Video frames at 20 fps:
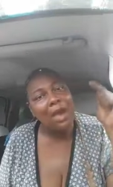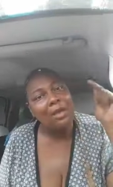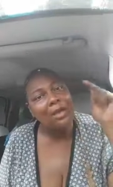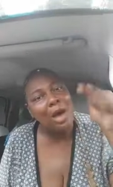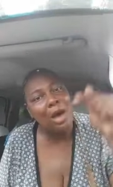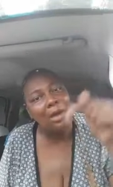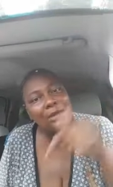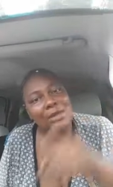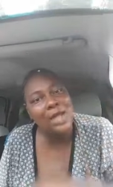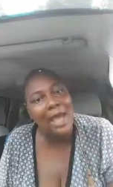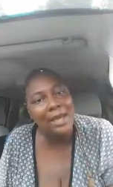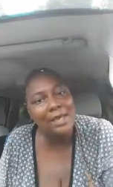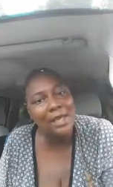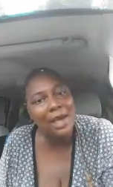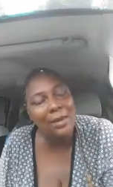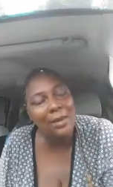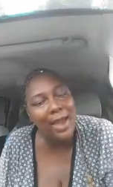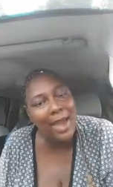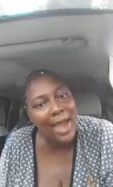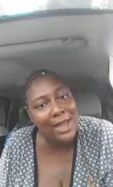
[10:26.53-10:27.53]
Go take
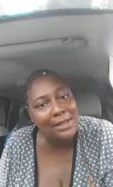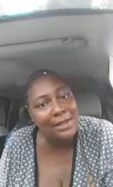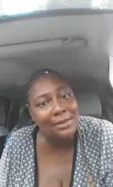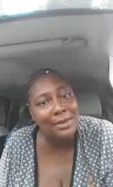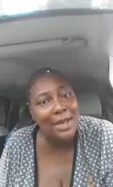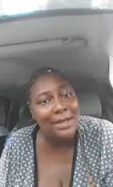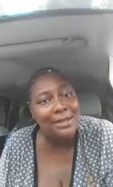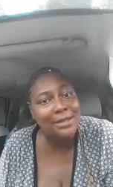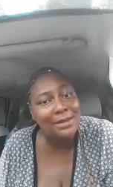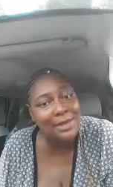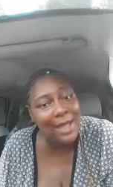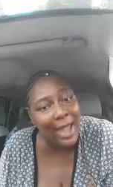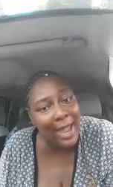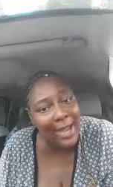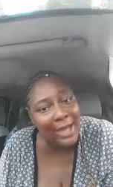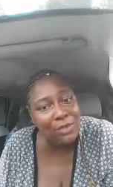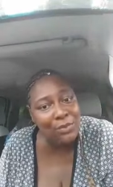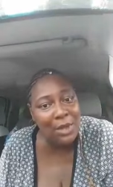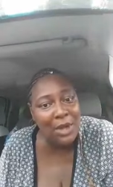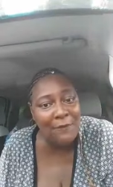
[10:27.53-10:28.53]
your ass on that
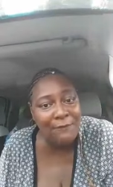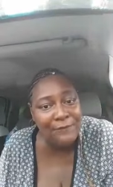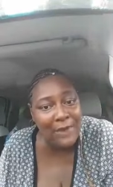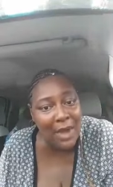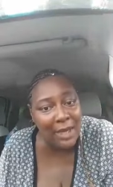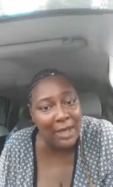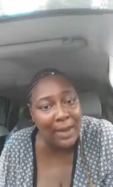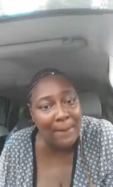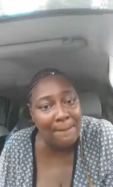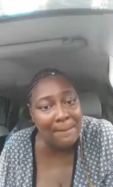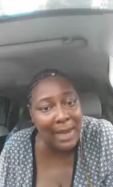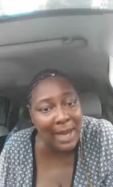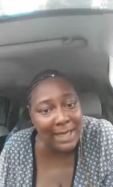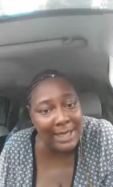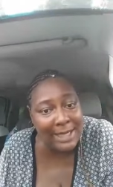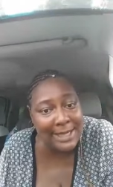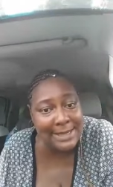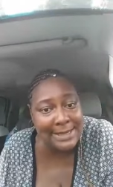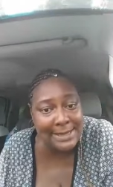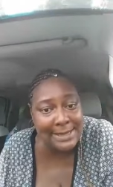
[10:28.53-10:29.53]
stage where the fucking
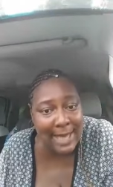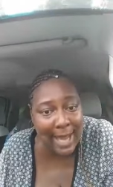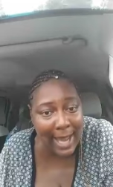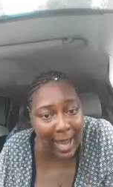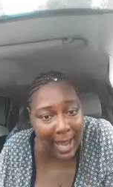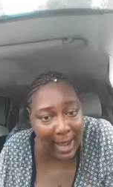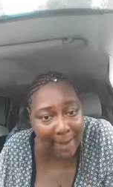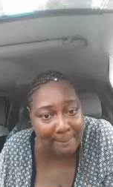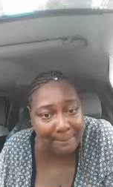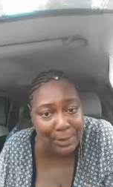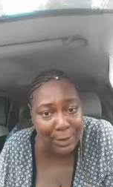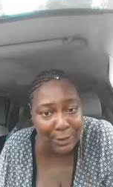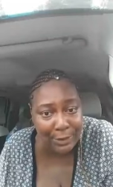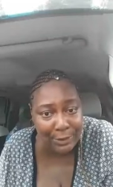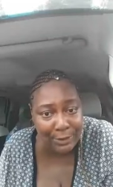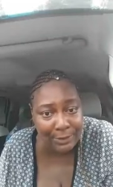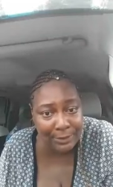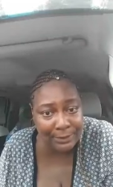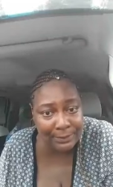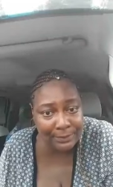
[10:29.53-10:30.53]
money is at,
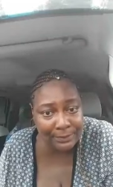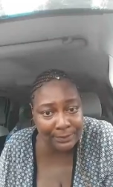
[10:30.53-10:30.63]
boo.